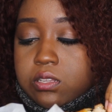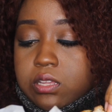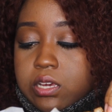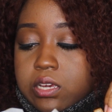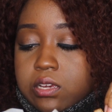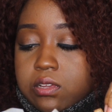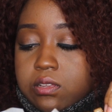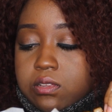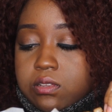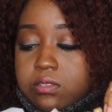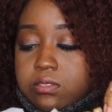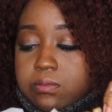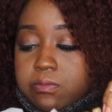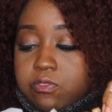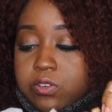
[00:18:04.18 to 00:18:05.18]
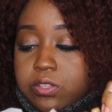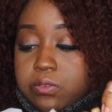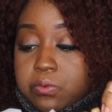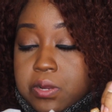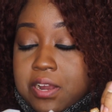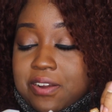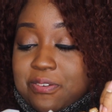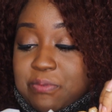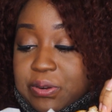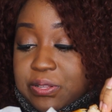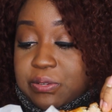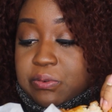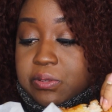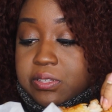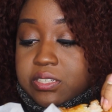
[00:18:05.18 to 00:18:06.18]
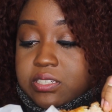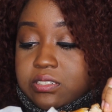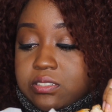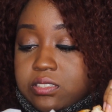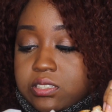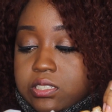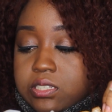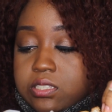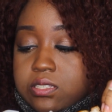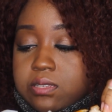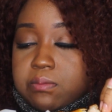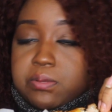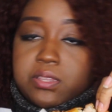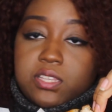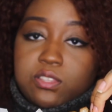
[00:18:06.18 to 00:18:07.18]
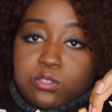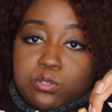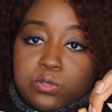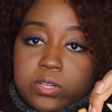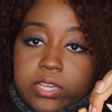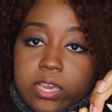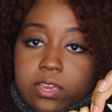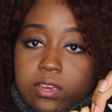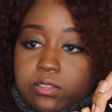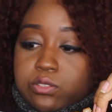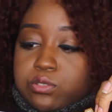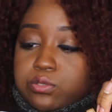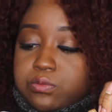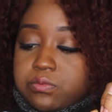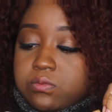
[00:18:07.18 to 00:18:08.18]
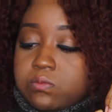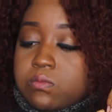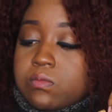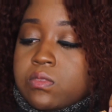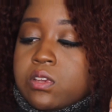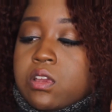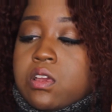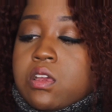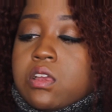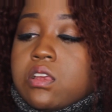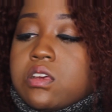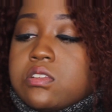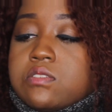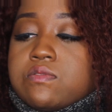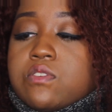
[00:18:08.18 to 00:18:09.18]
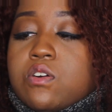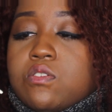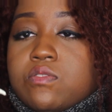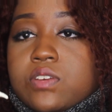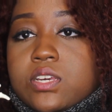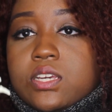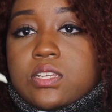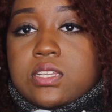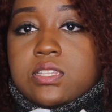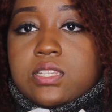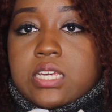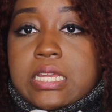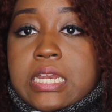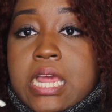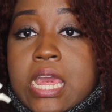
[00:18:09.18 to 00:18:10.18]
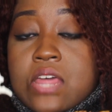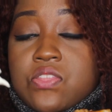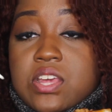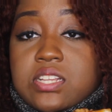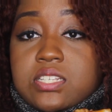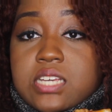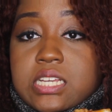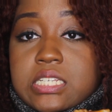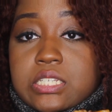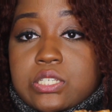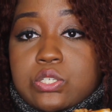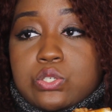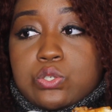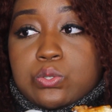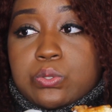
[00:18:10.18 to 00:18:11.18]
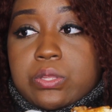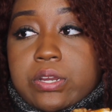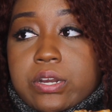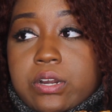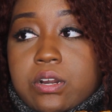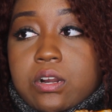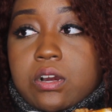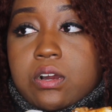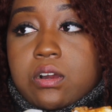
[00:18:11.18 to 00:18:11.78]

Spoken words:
like some really good seats. But then the tour got canceled because of COVID. And then they decided to do their